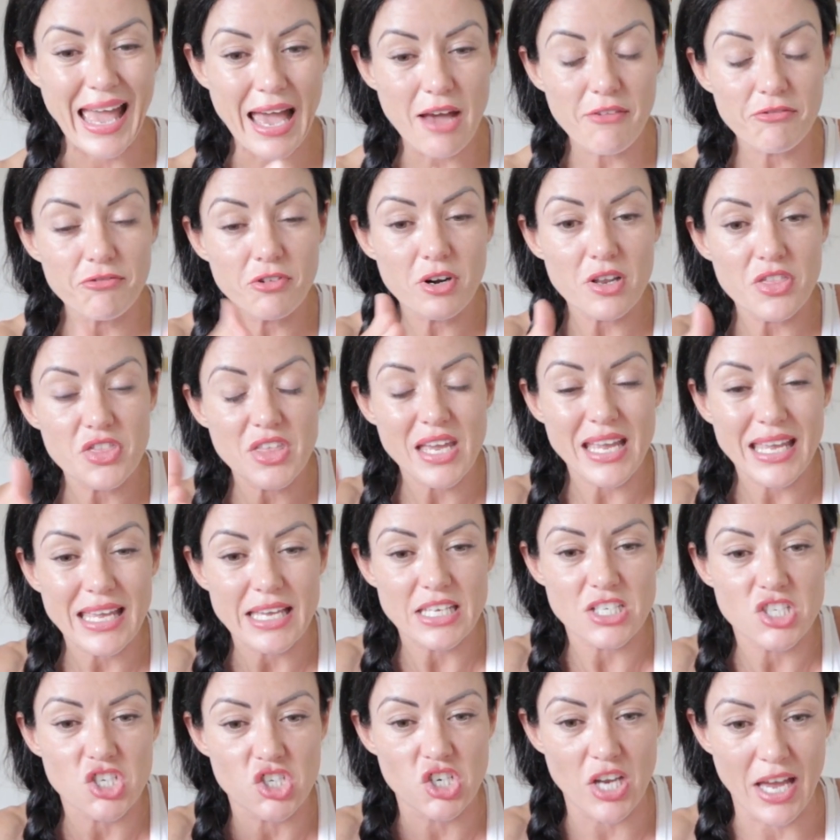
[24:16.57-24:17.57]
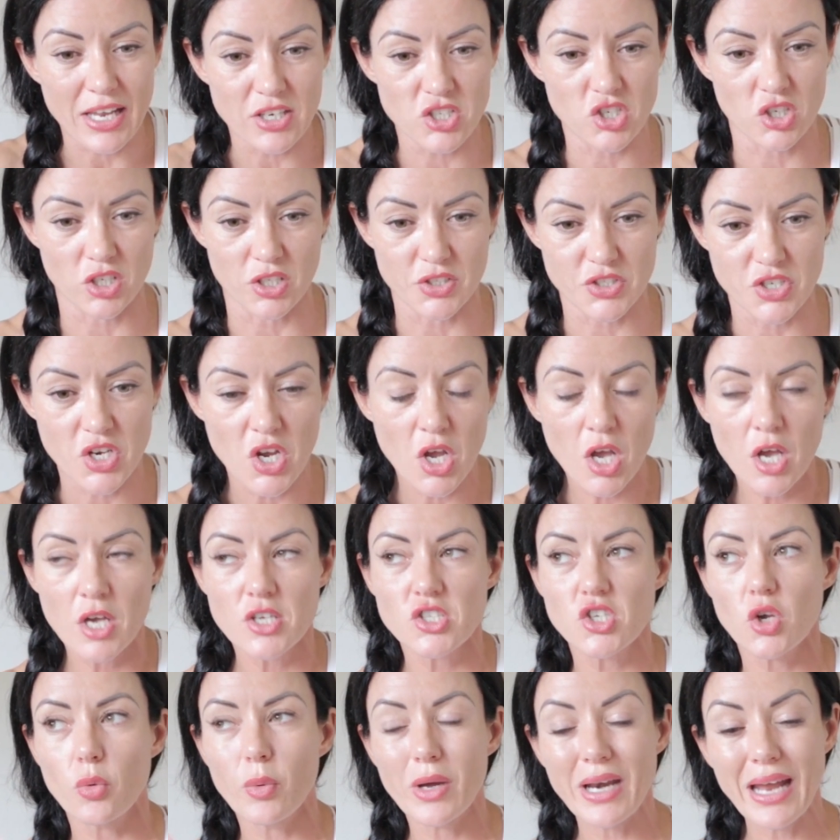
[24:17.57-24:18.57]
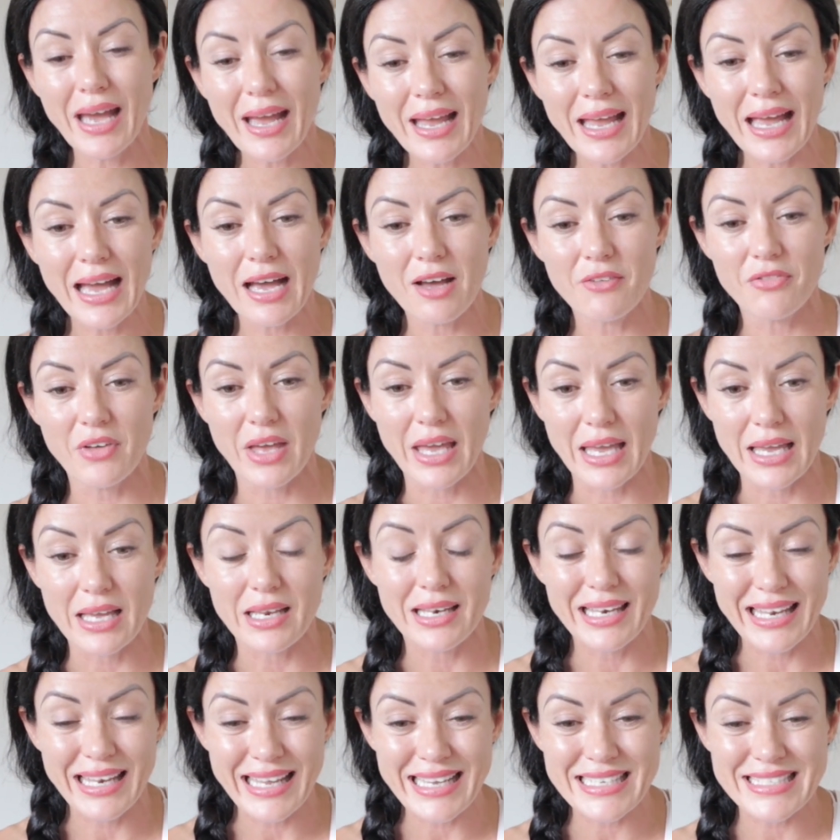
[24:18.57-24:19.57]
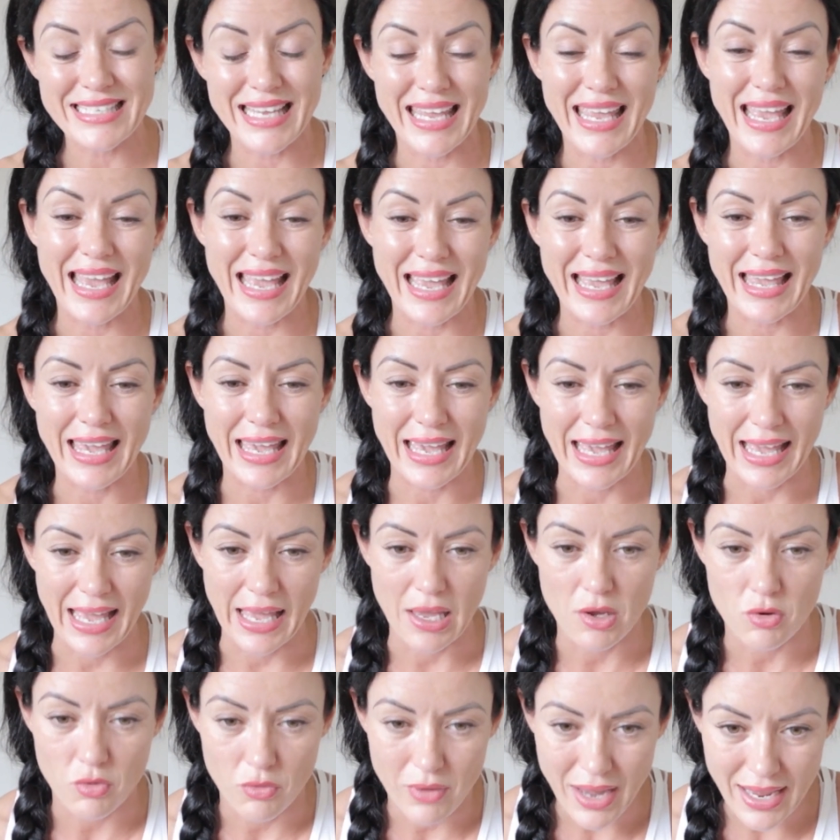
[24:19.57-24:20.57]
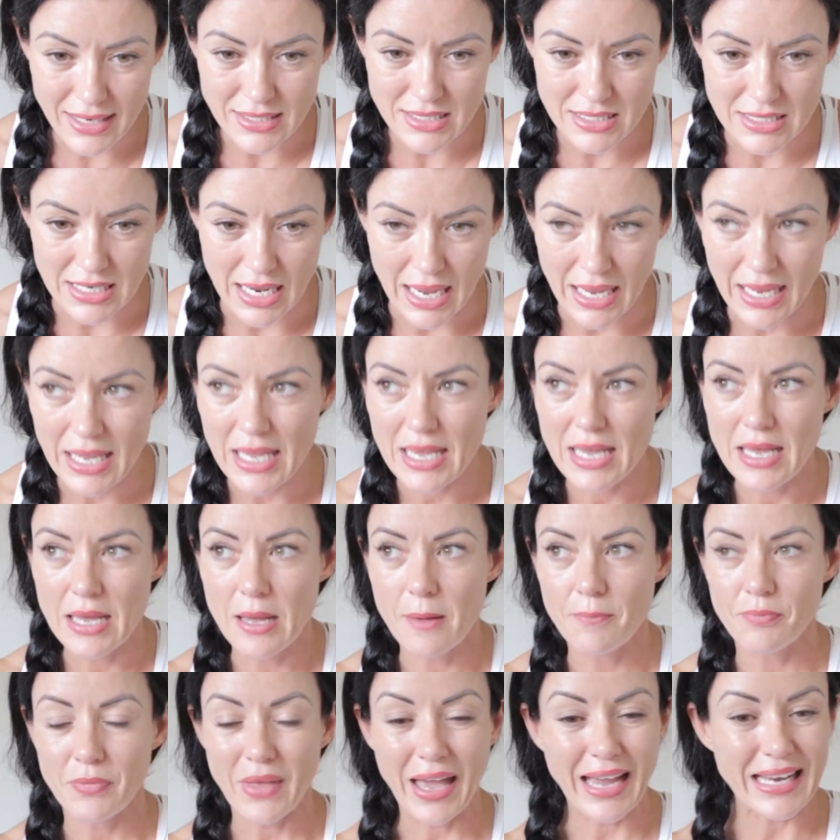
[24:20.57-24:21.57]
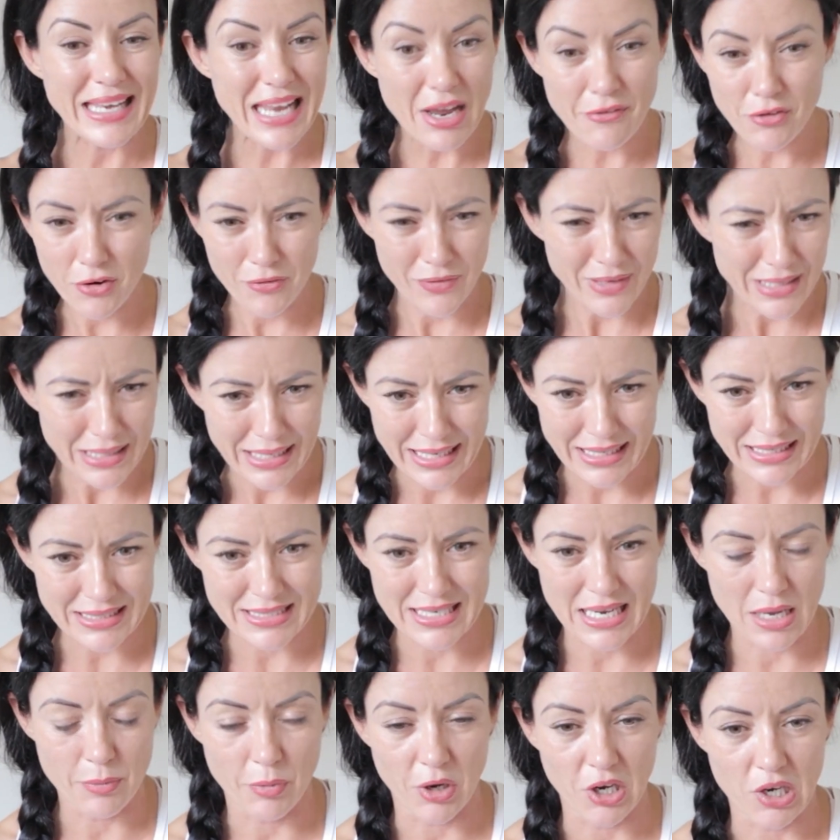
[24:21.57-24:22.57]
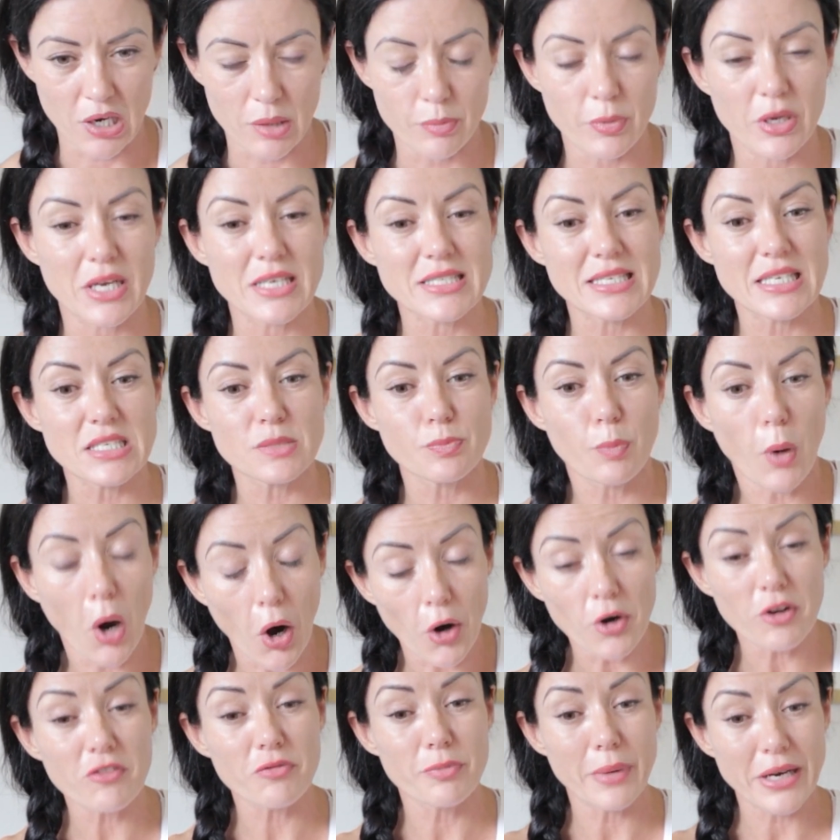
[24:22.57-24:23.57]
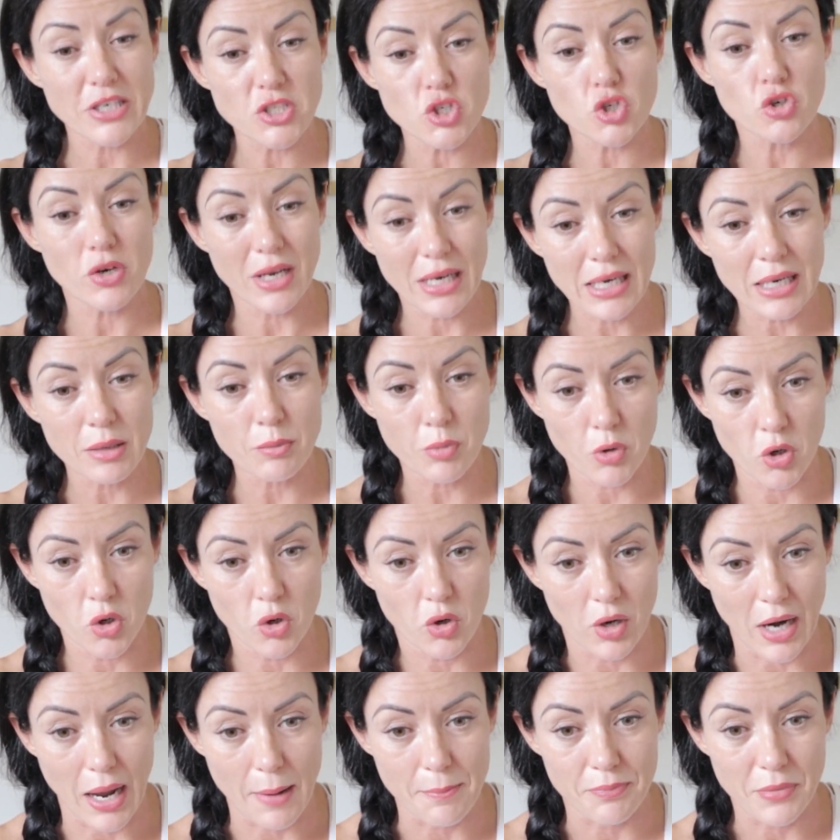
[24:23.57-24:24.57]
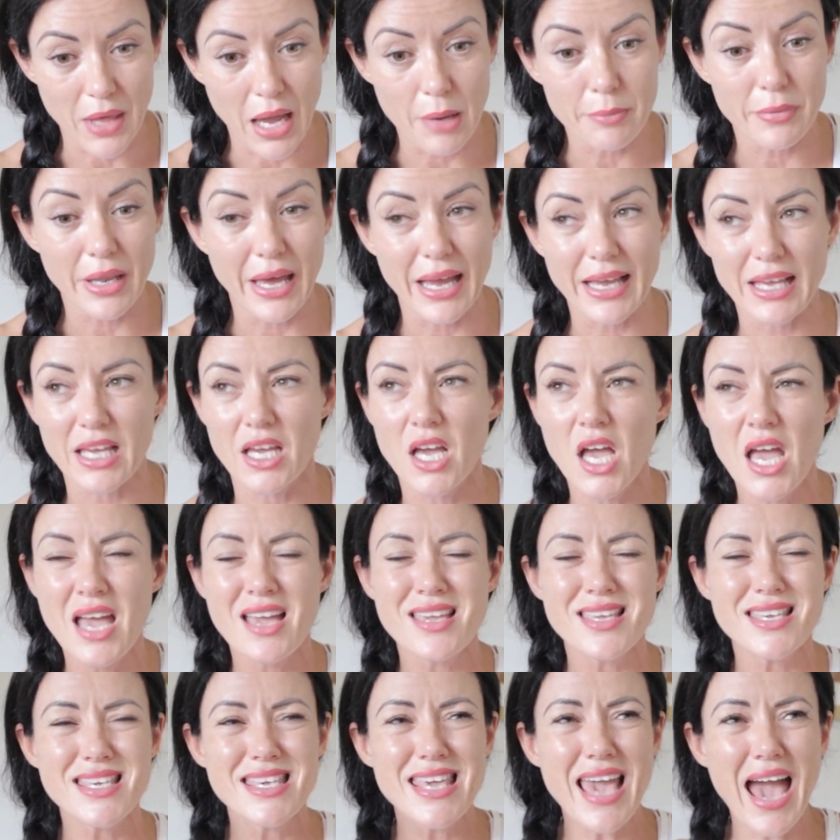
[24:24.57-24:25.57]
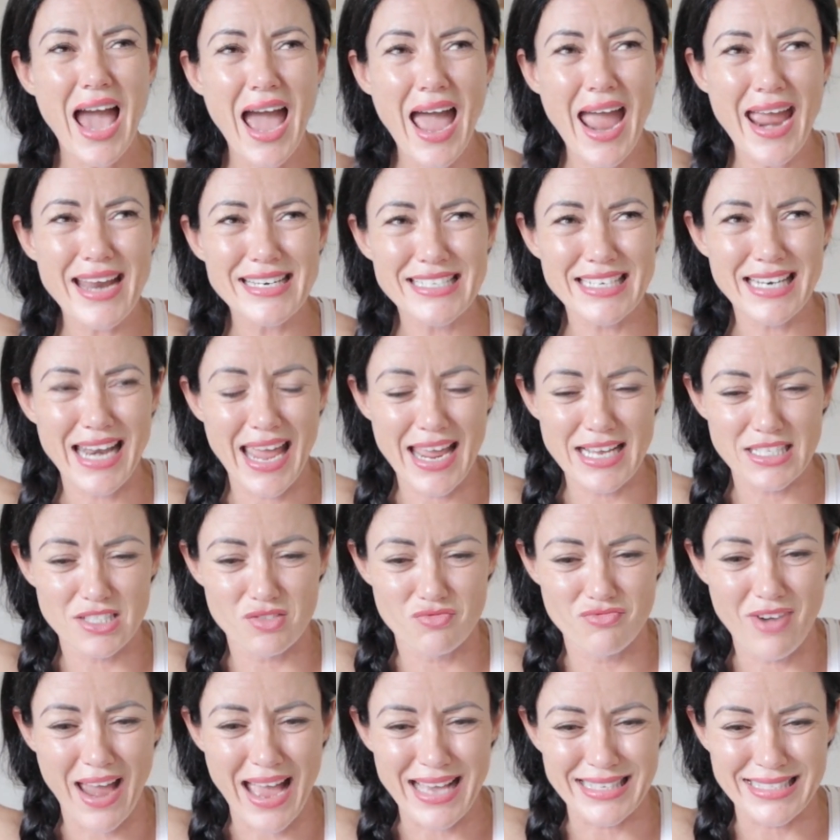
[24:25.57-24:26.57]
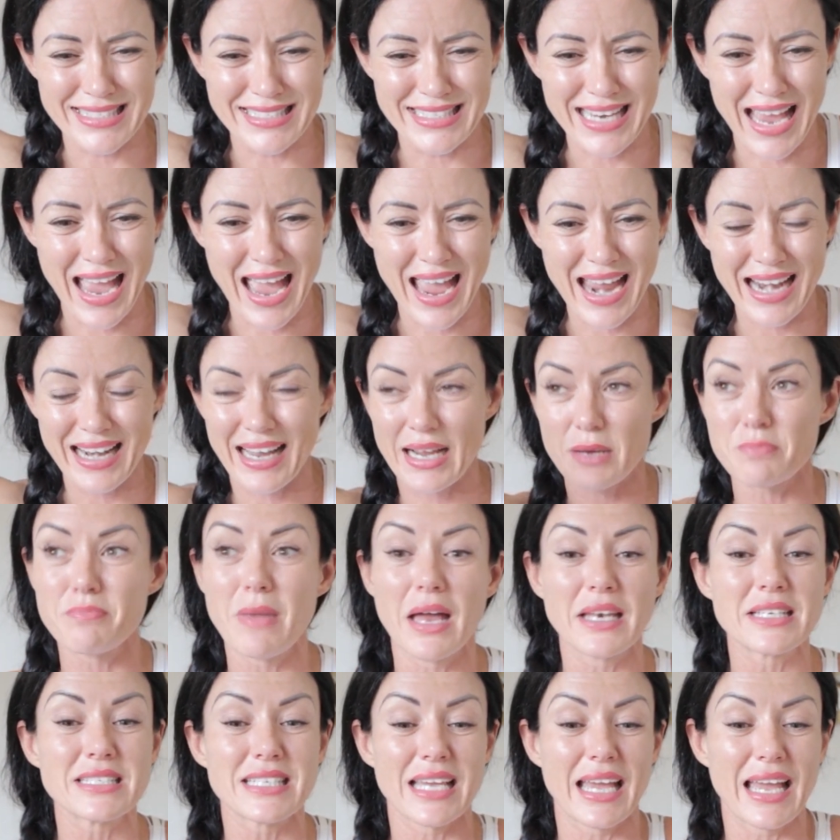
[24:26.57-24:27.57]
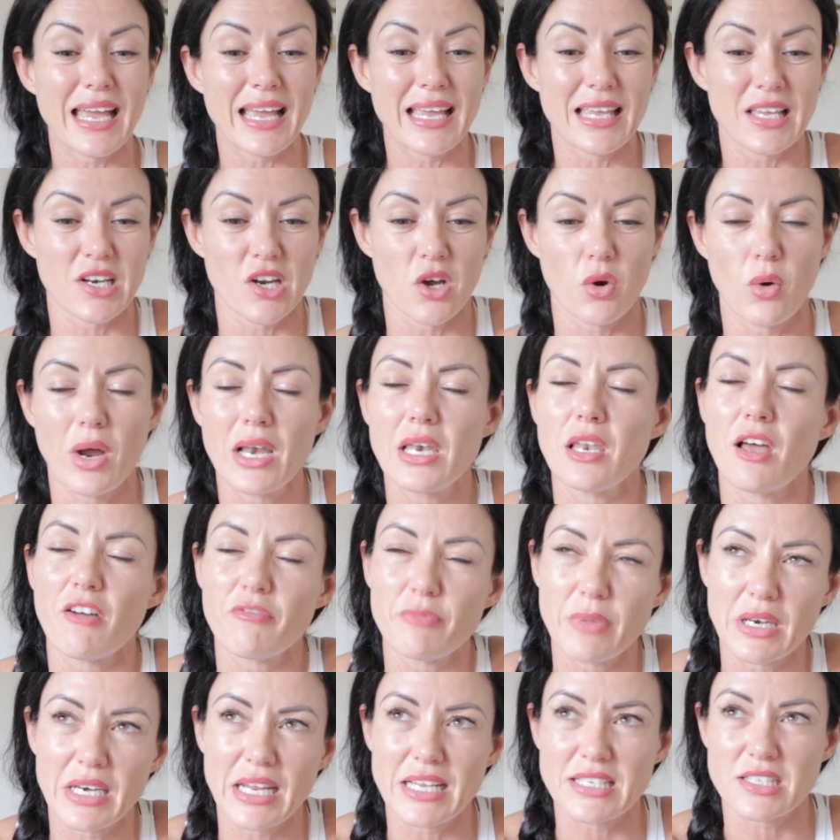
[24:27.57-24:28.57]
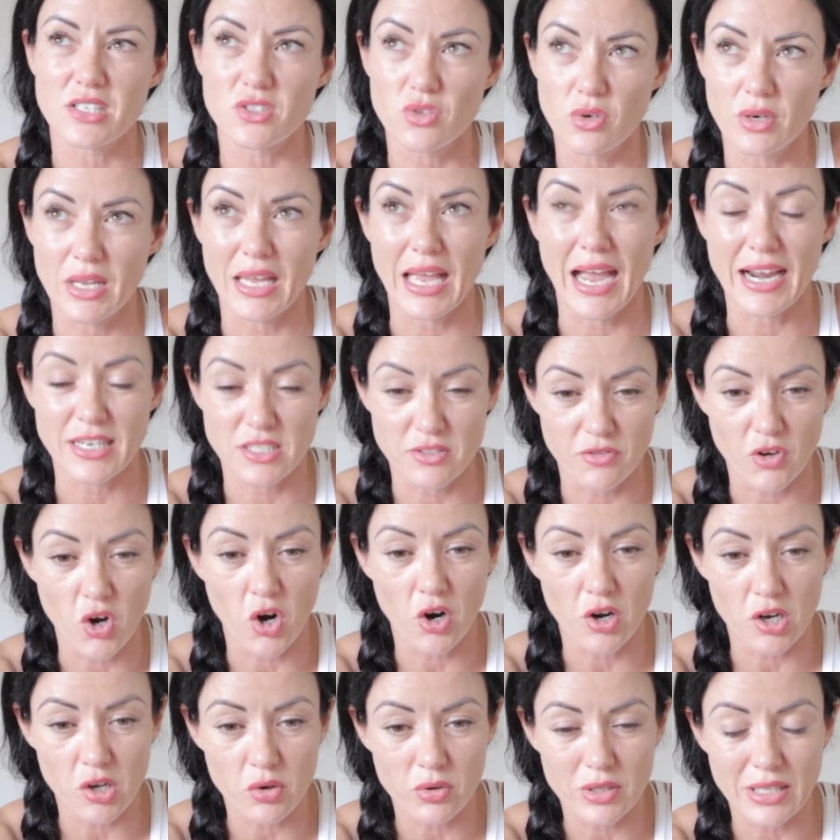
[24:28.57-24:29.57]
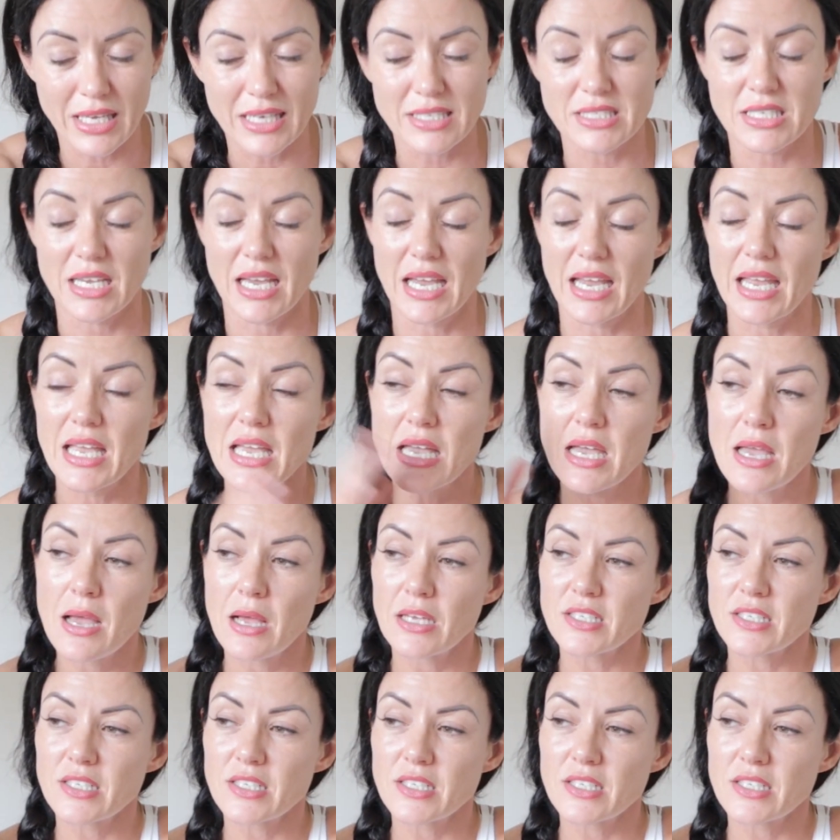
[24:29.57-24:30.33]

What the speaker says: Everything is scheduled. So when I have a lazy, aka rest day, I never feel guilty about it because it's part of my training program. I'm like, yay, today is rest day. Like Monday, I love Mondays. It's only active cardio on that day.